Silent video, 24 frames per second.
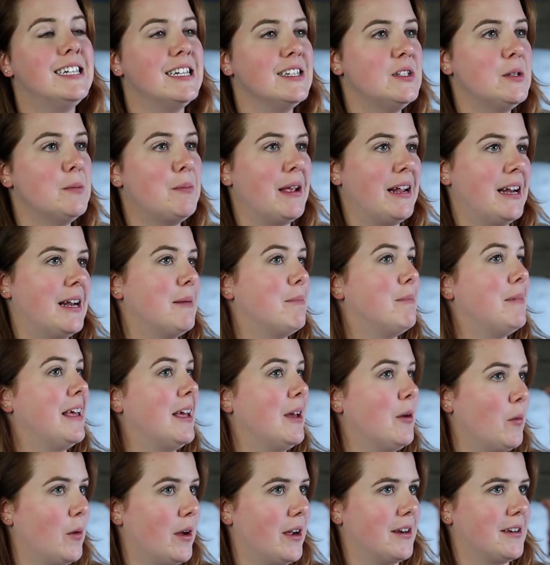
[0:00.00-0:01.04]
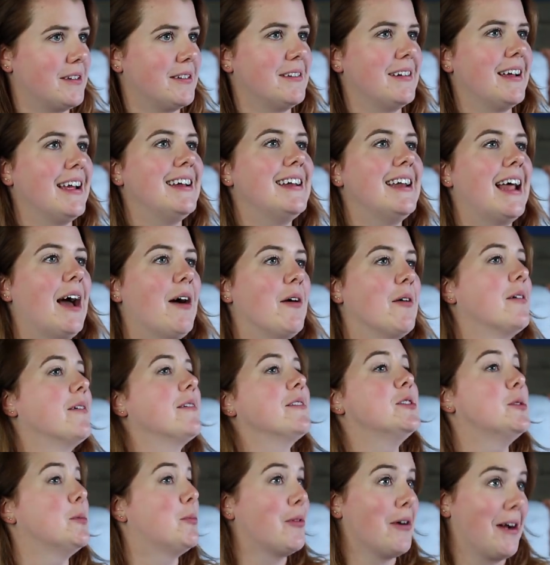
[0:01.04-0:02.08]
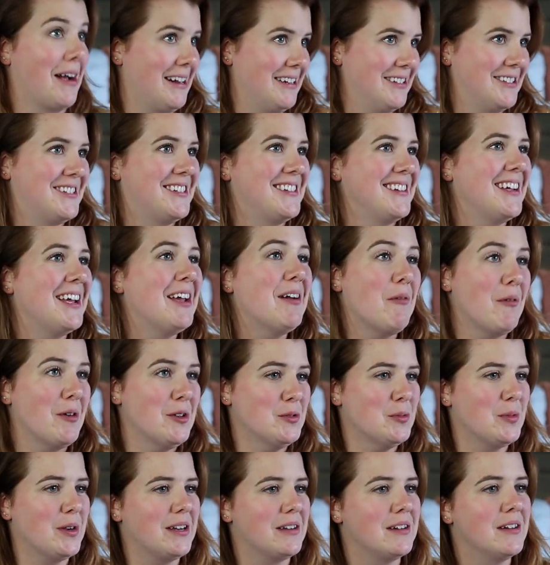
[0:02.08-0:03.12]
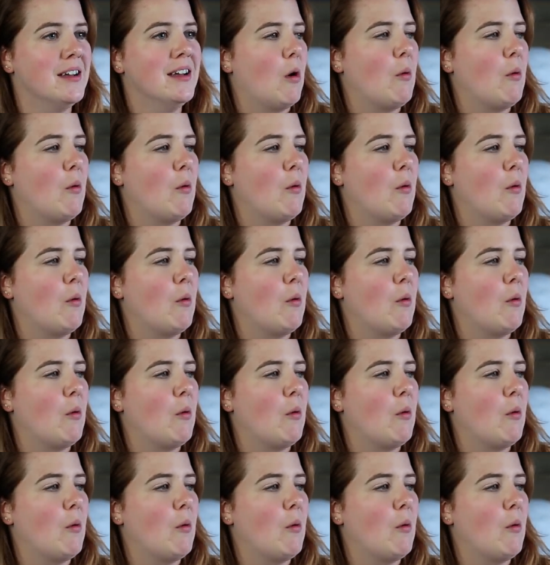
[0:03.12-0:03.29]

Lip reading: anticipated being weird, and now, surprise, it was weird.